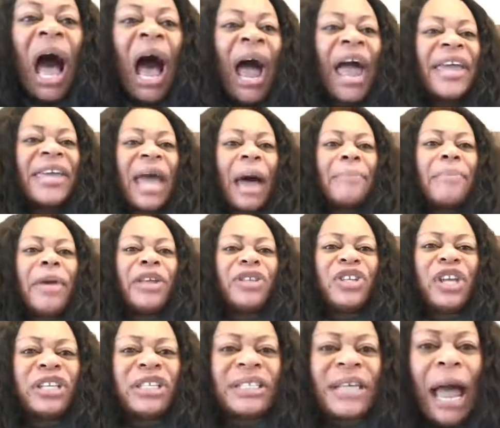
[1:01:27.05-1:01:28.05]
I am a
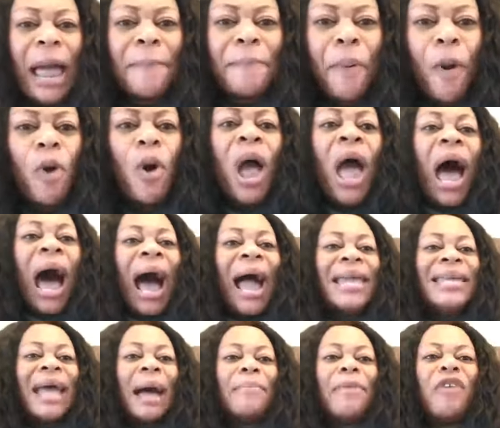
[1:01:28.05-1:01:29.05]
disciple.
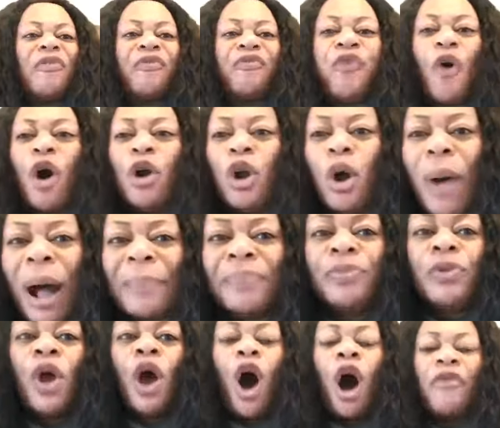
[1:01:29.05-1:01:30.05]
I am a follower
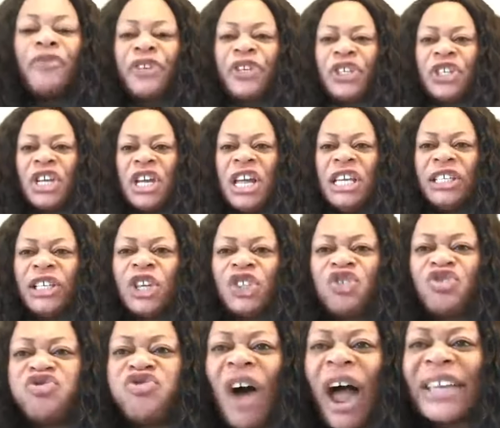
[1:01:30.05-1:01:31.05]
of
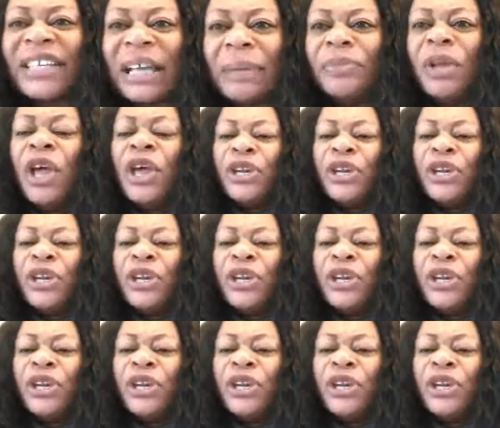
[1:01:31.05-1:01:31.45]
Jesus Christ.